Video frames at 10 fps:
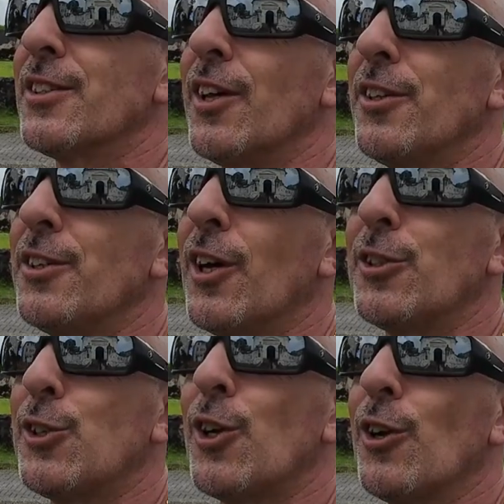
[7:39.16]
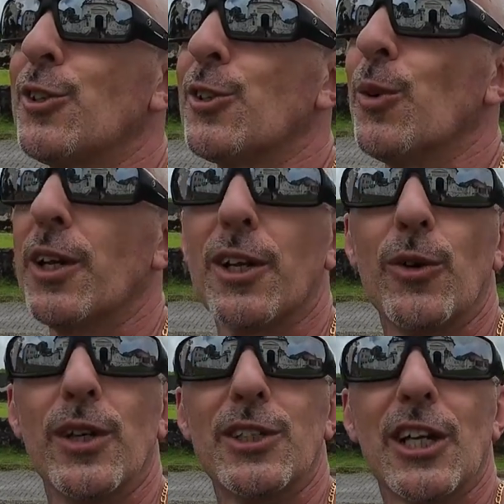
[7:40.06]
it's another Dutch church. So we're going to
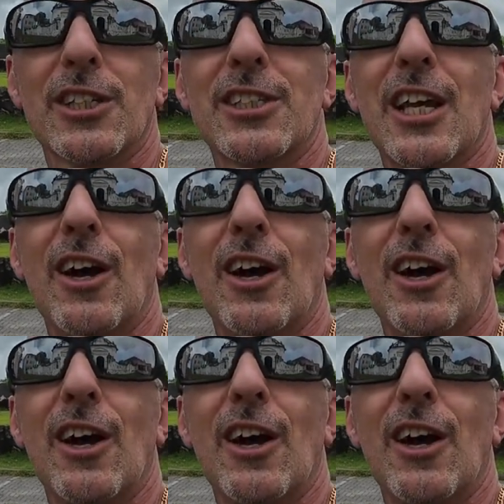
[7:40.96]
go in and check this